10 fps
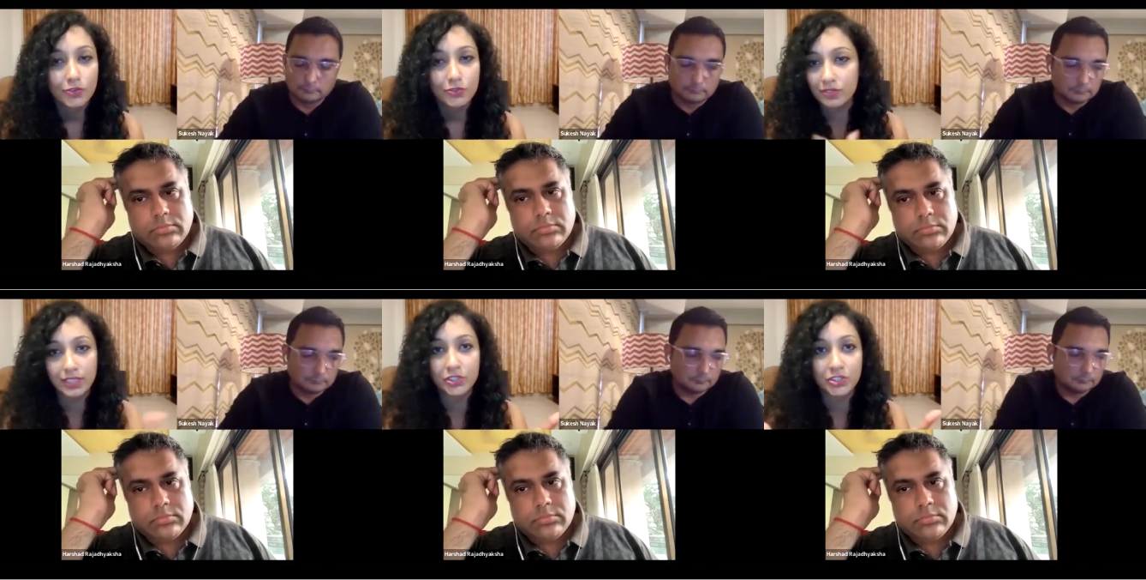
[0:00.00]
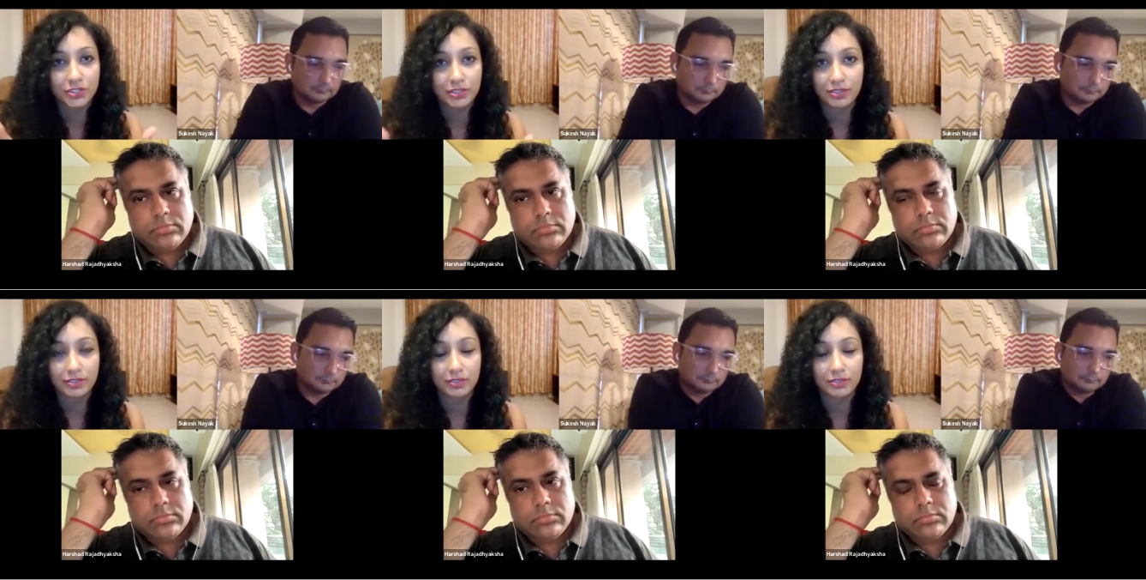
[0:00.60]
Speaker 1: So Tanishq,
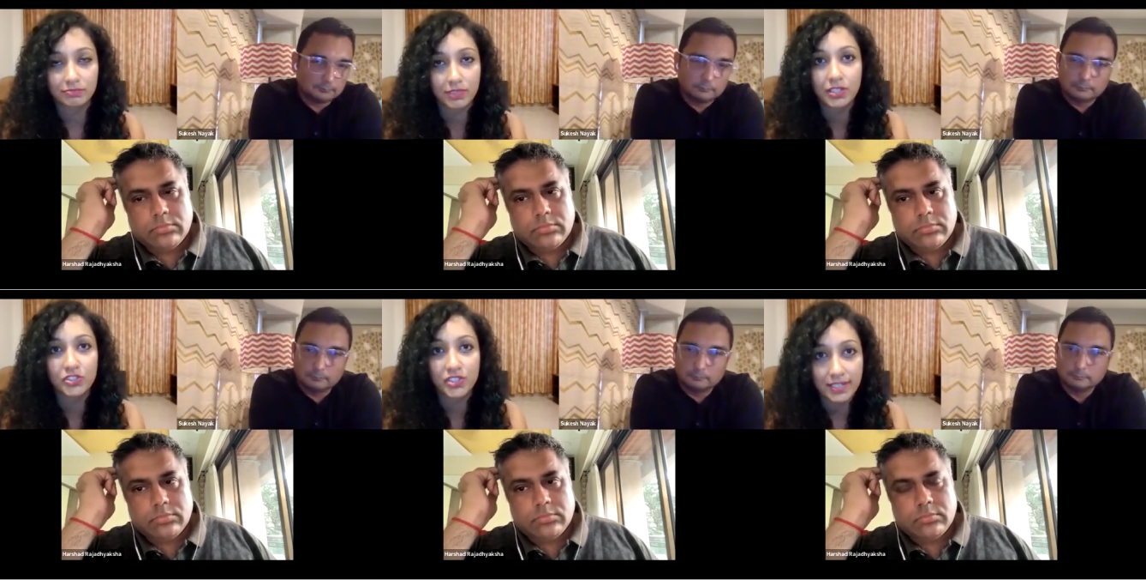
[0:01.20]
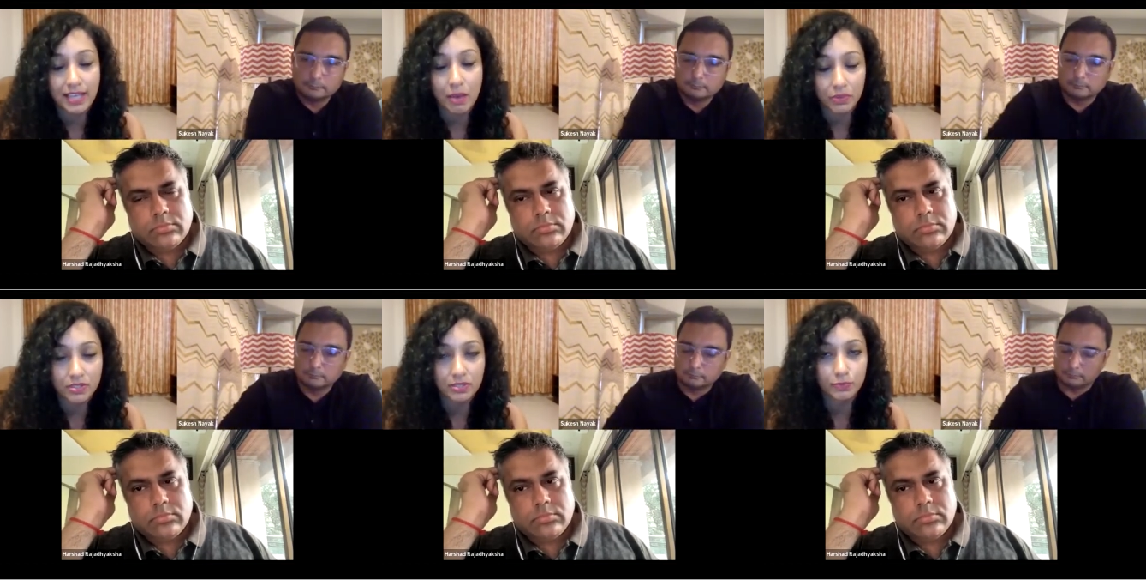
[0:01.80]
uh, Tanishq
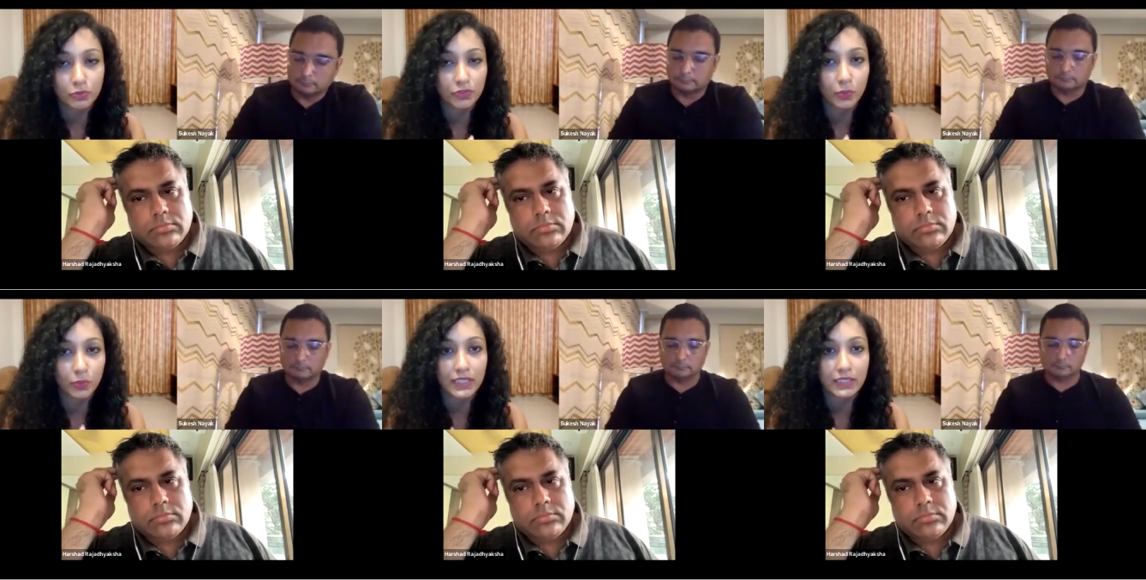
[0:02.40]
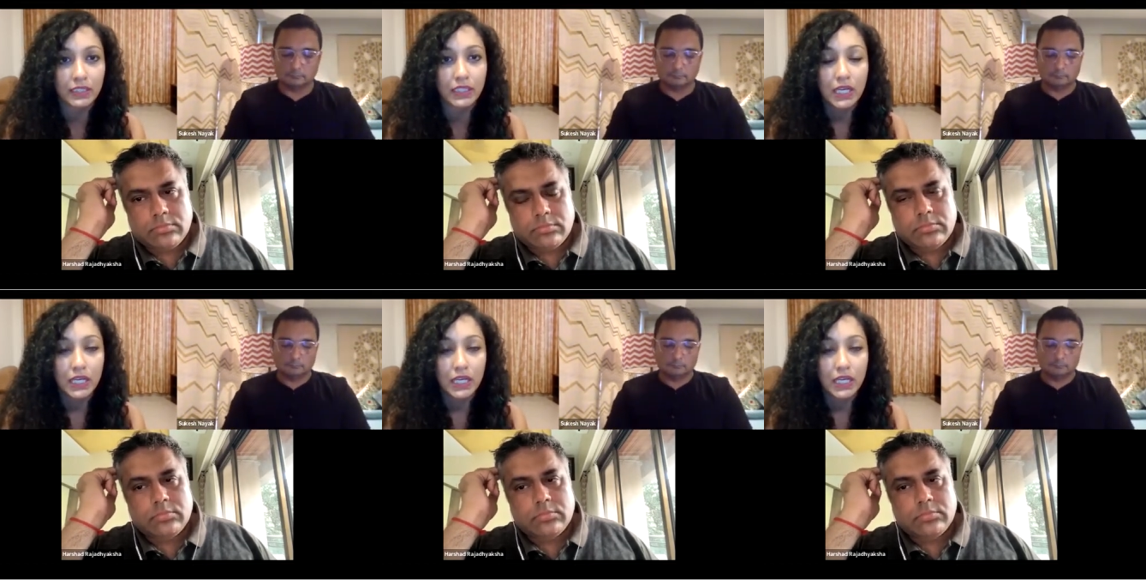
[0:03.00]
example is a beautiful one, I think.